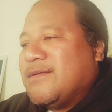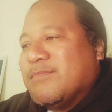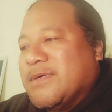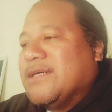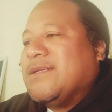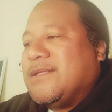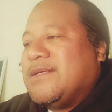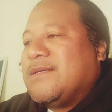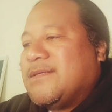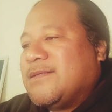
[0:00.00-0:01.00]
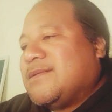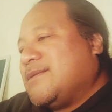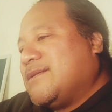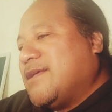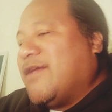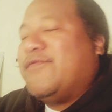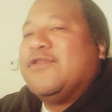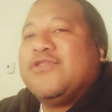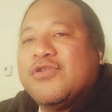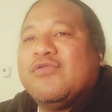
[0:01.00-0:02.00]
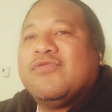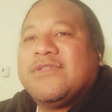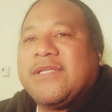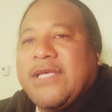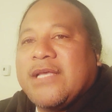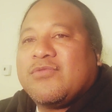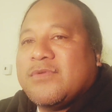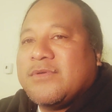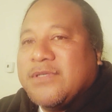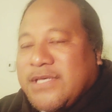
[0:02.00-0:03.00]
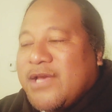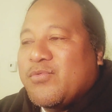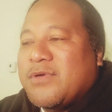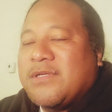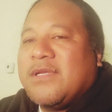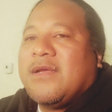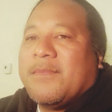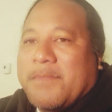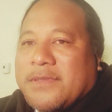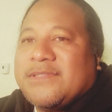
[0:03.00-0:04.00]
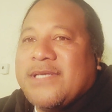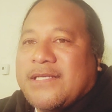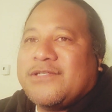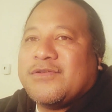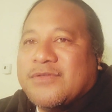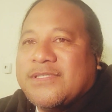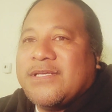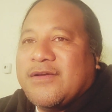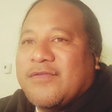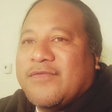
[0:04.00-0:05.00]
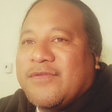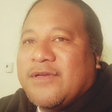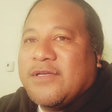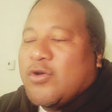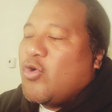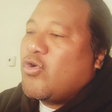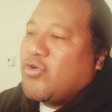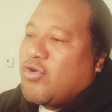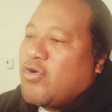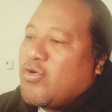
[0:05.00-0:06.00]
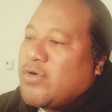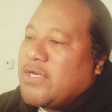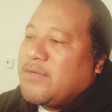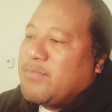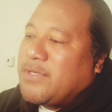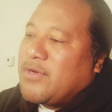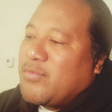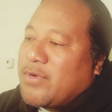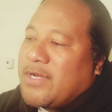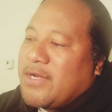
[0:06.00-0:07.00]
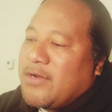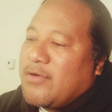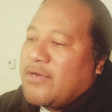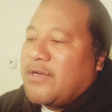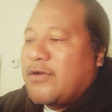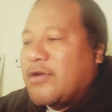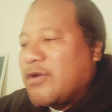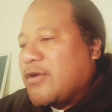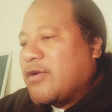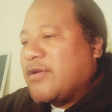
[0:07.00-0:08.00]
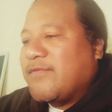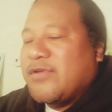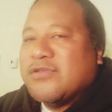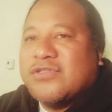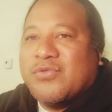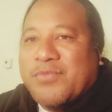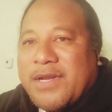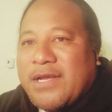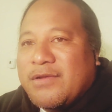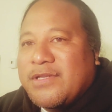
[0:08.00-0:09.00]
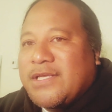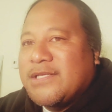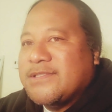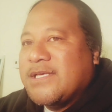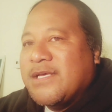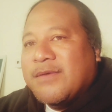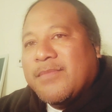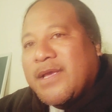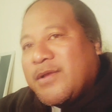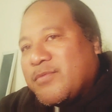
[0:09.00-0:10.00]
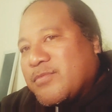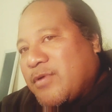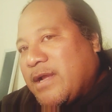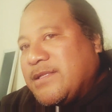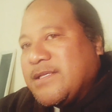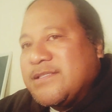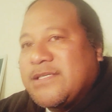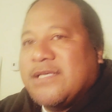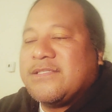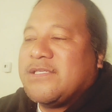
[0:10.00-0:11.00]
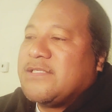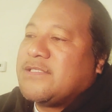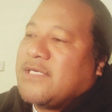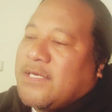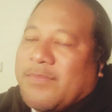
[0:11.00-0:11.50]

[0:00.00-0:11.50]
But if you choose to get one, protect yourself. Or know and be aware and alert of your surroundings. Make right decisions.